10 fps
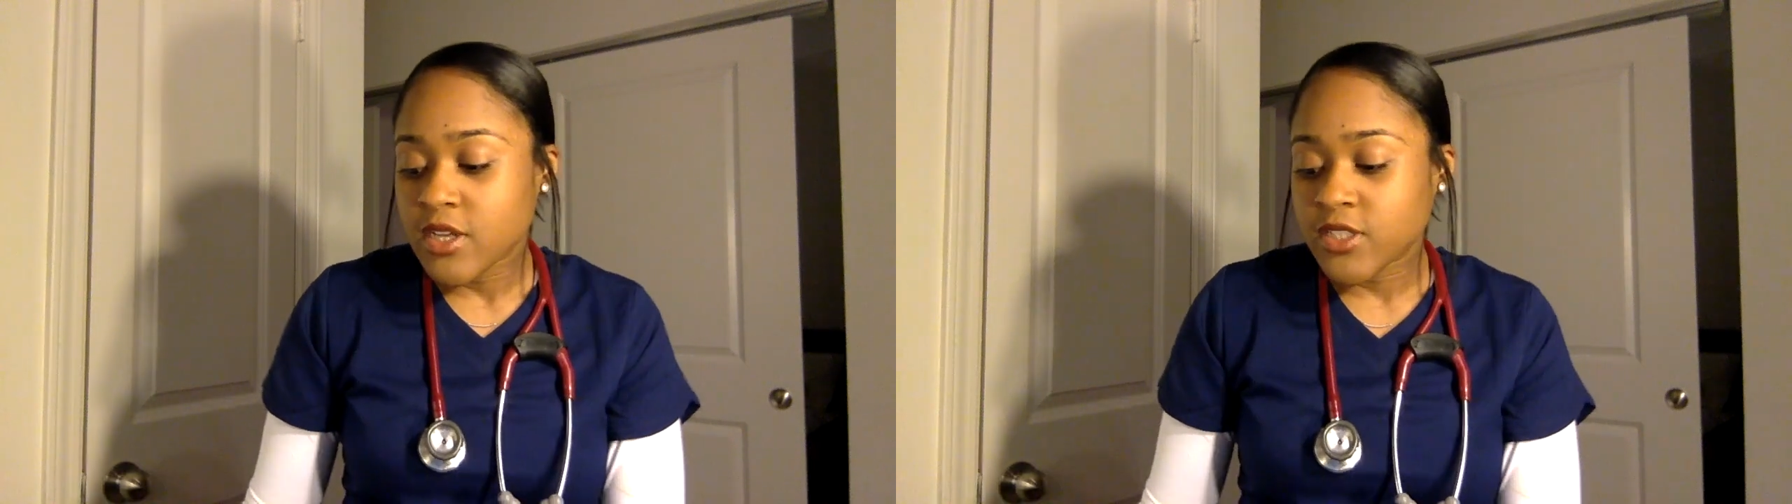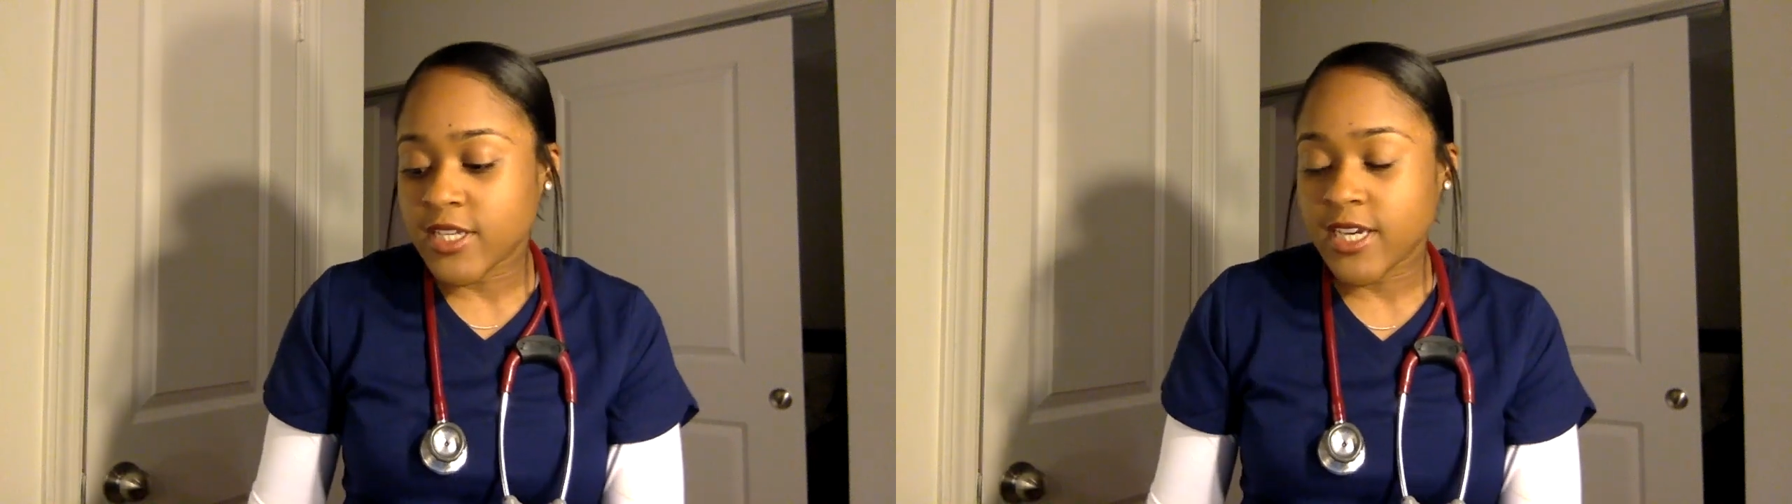
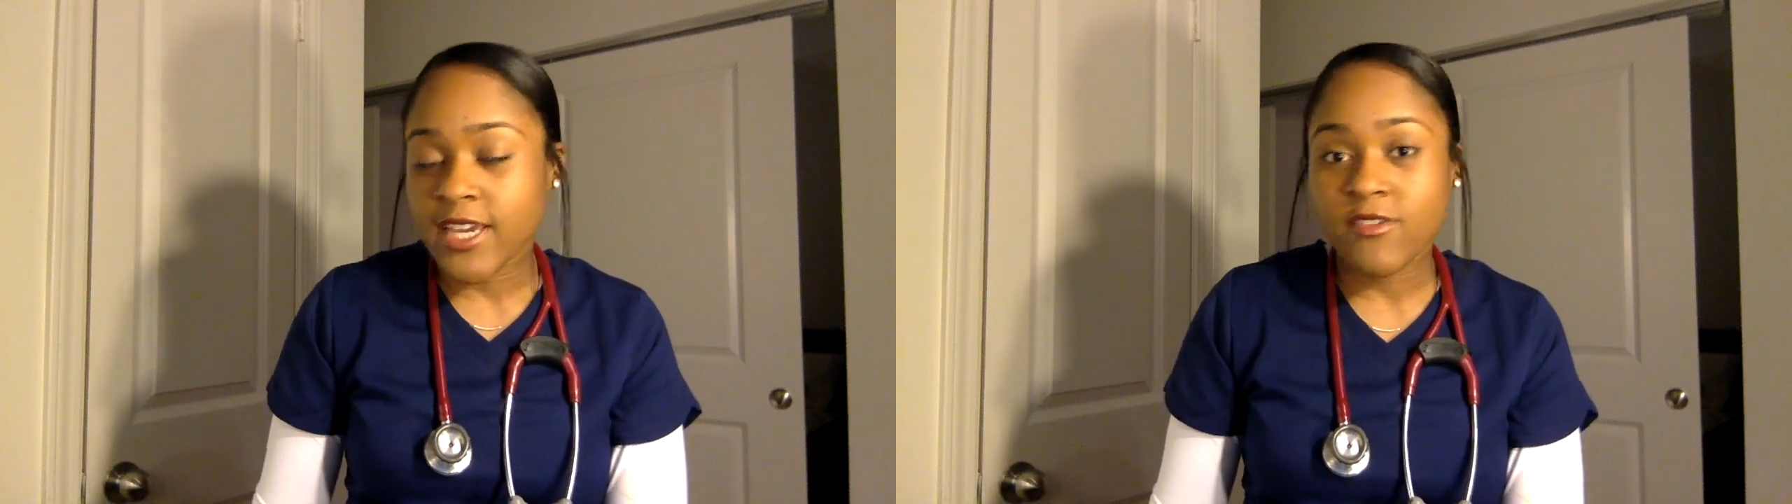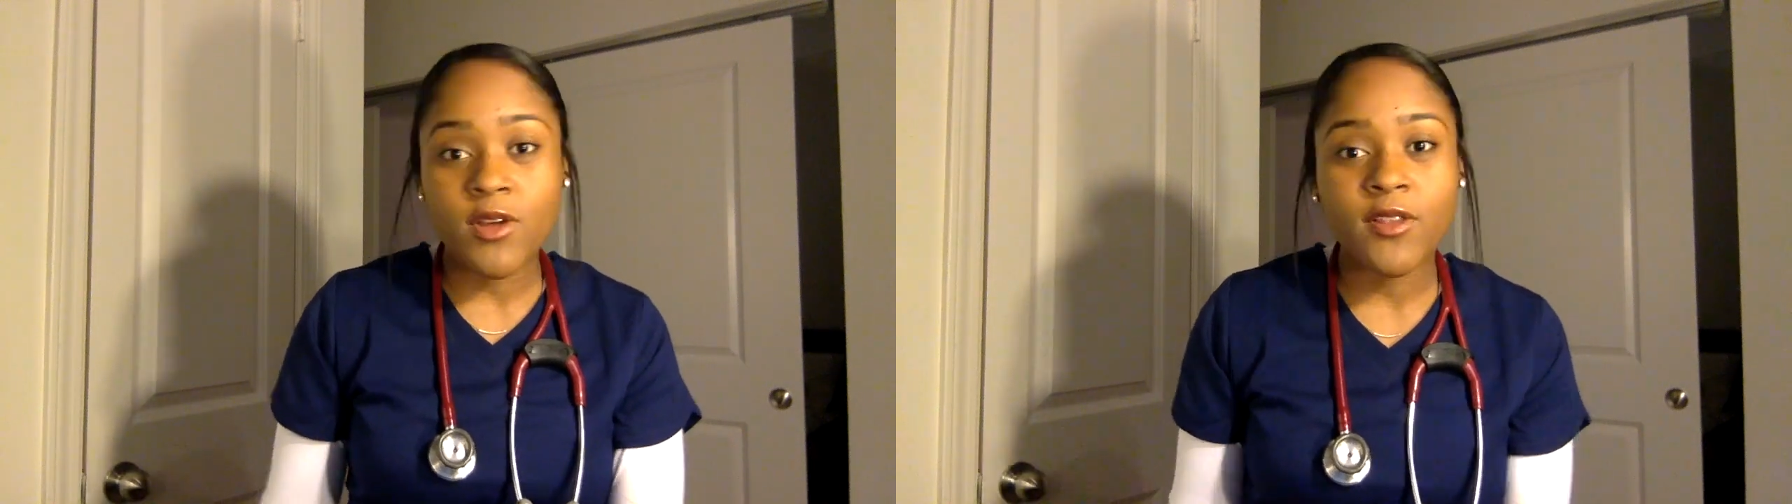to
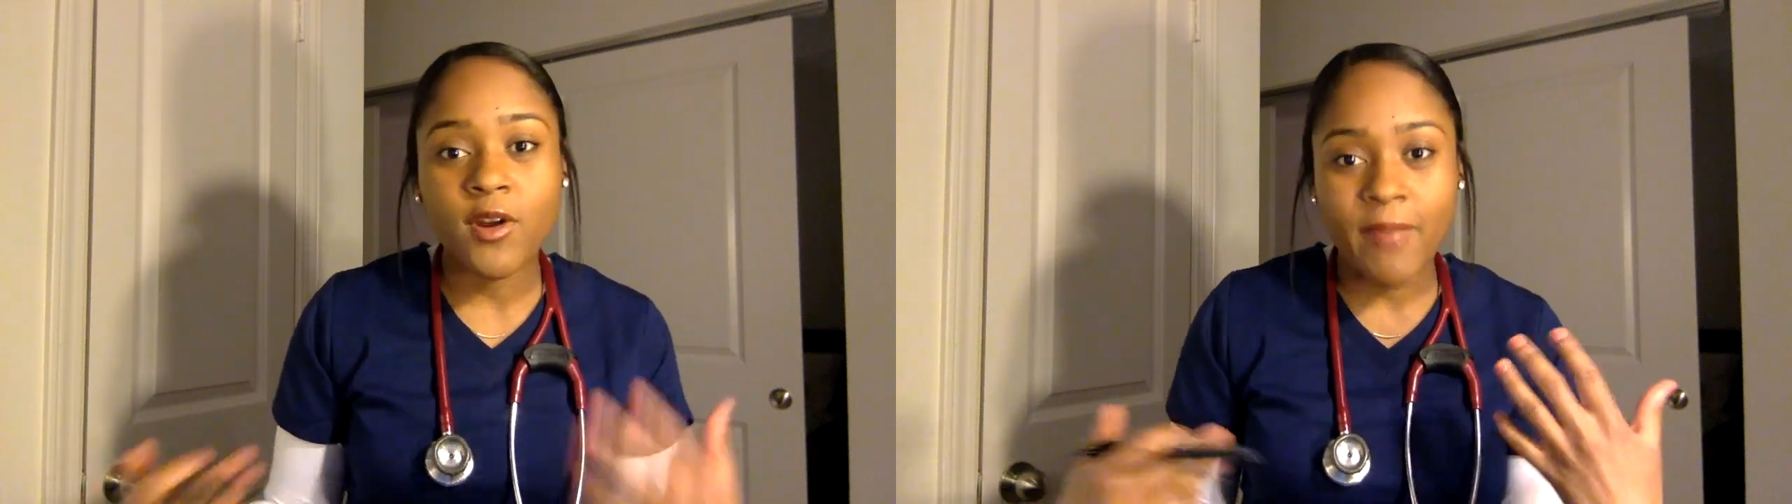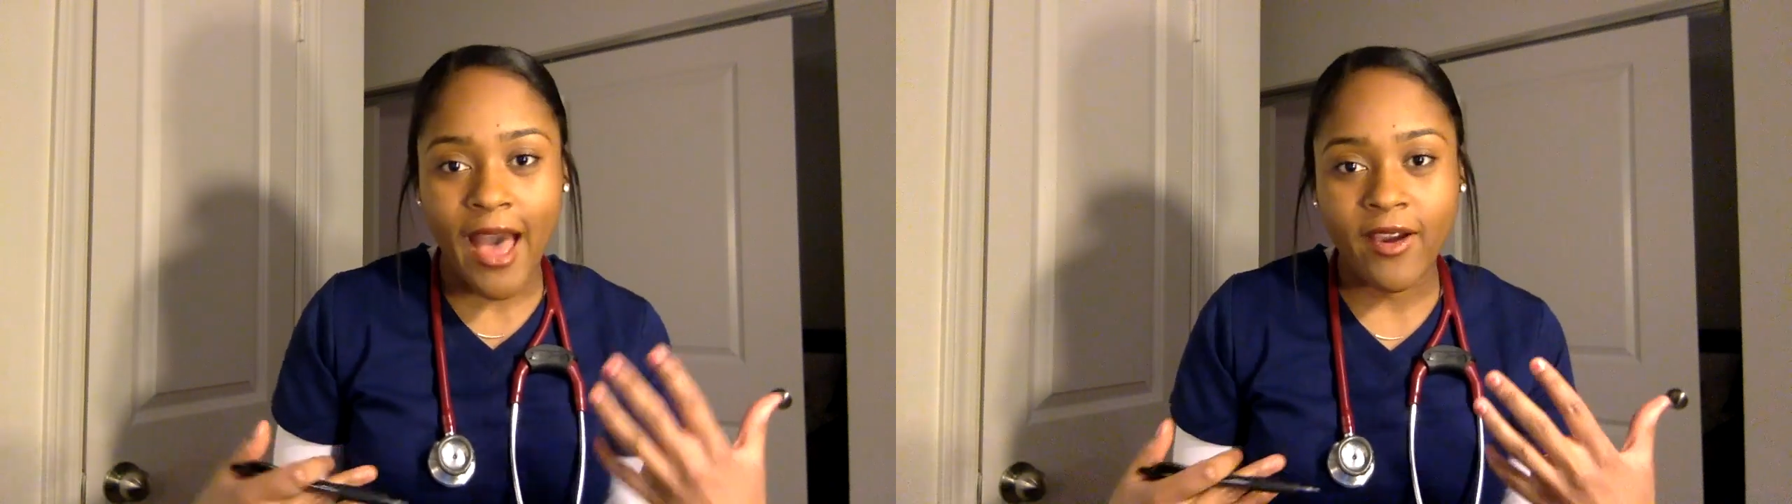give you a little
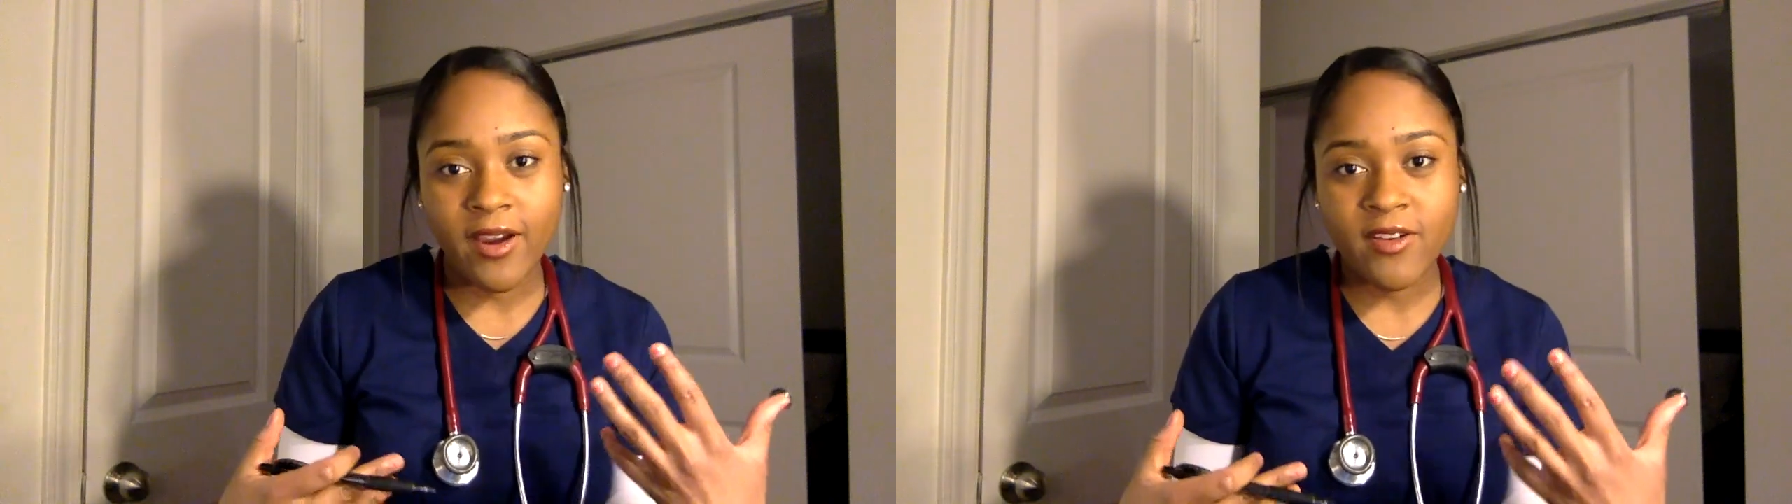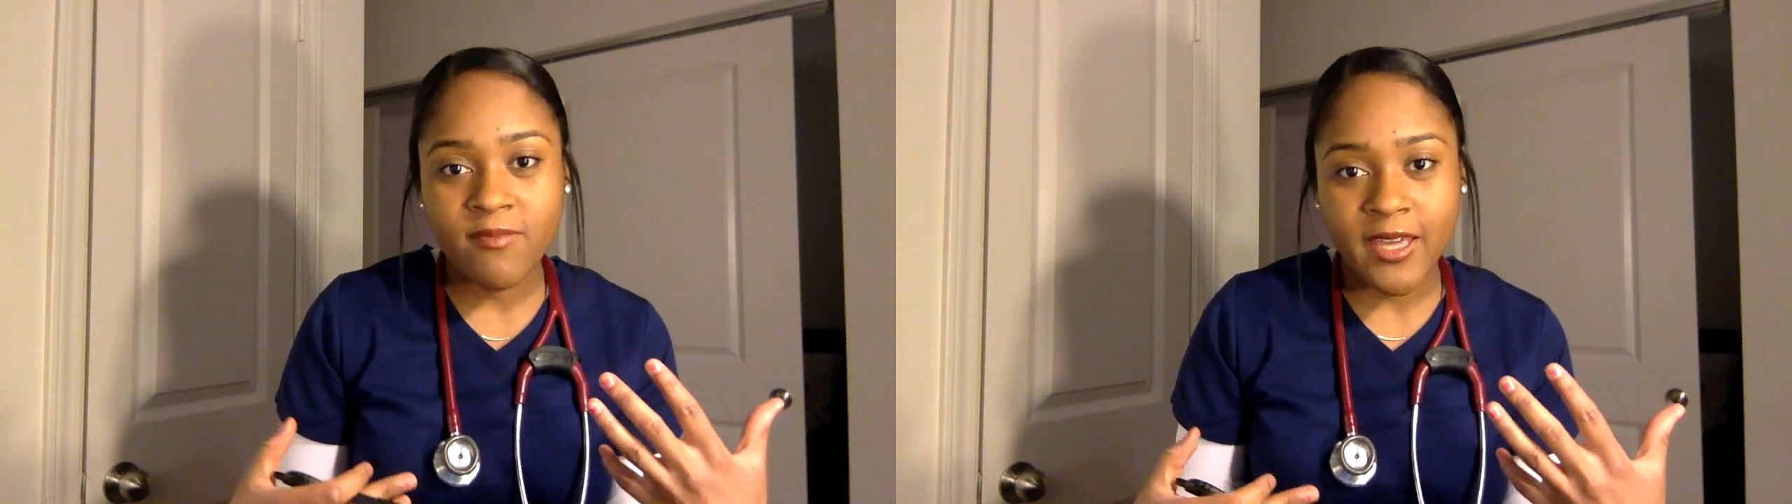
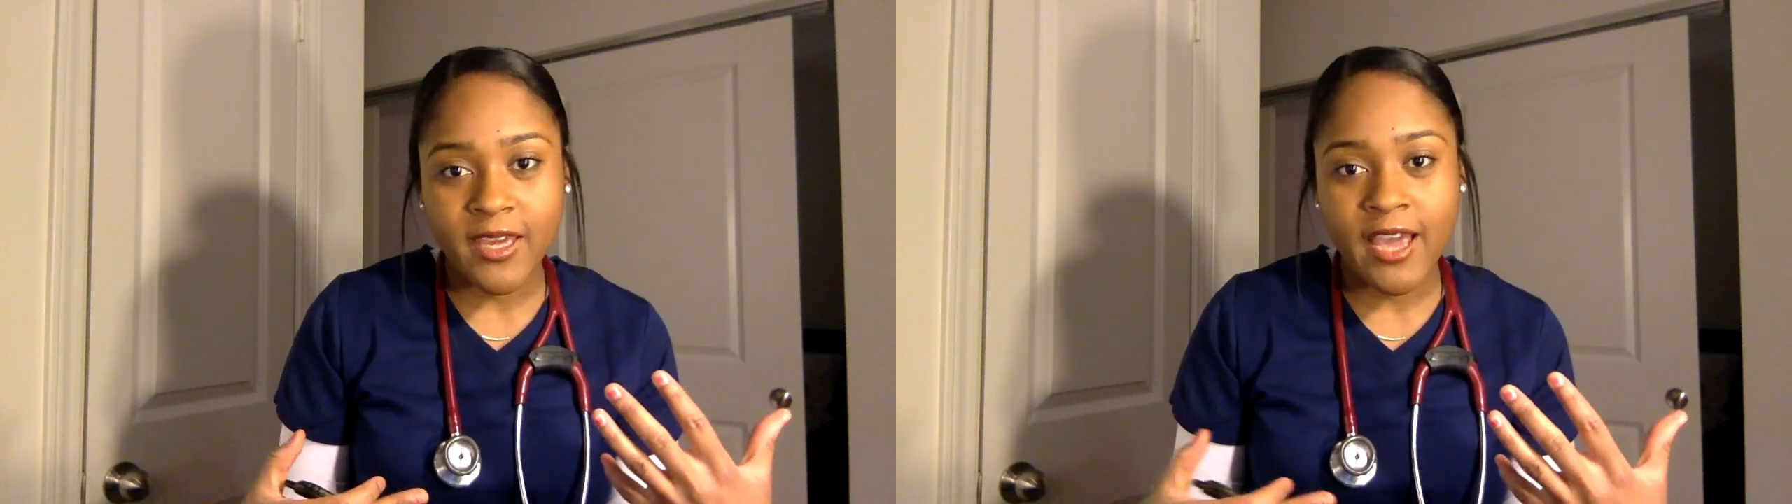background on me,